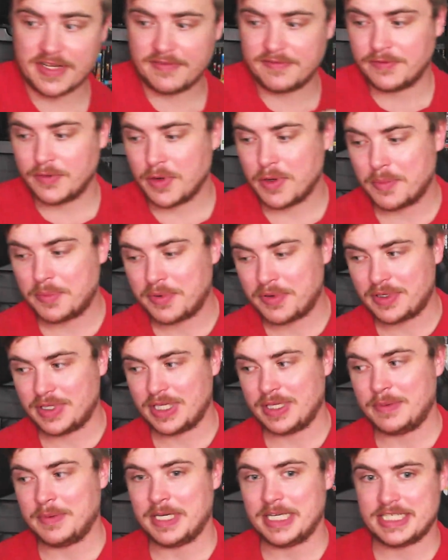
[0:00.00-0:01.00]
4 pretty
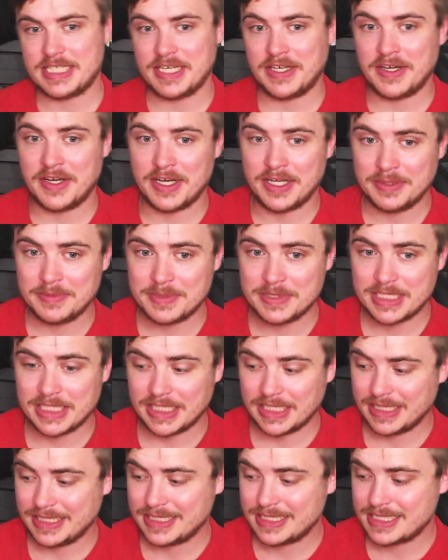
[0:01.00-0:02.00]
amazing items,
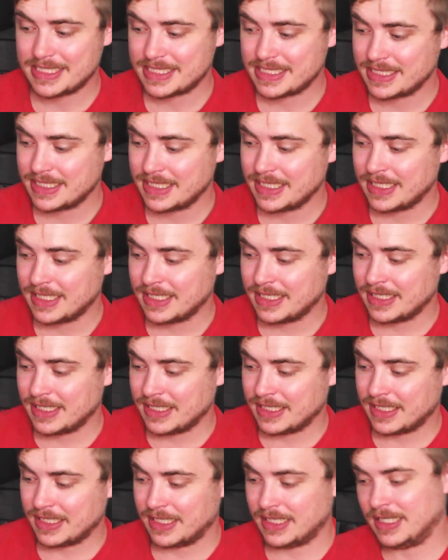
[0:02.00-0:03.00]
guys.
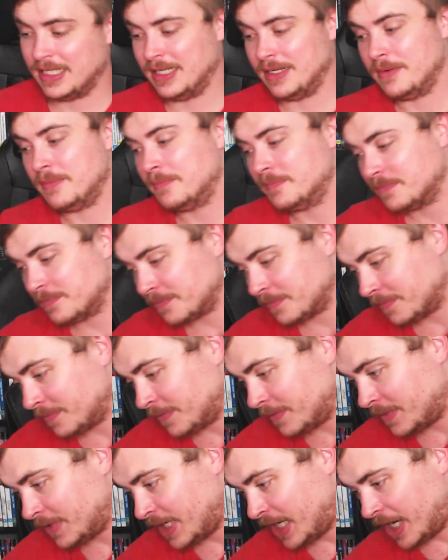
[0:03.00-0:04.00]

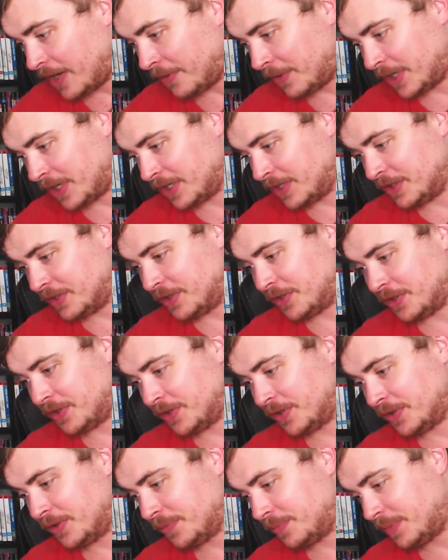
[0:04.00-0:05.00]
Now we're going to
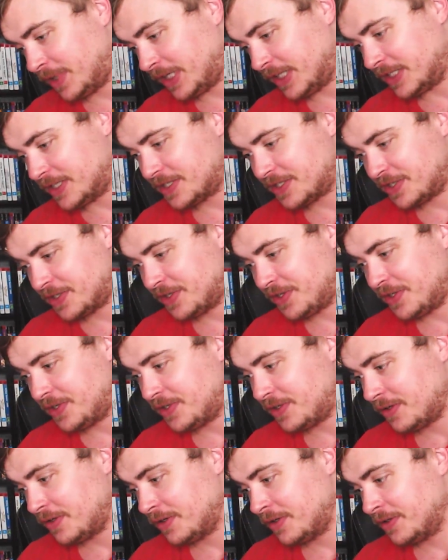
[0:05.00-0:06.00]
do PS2.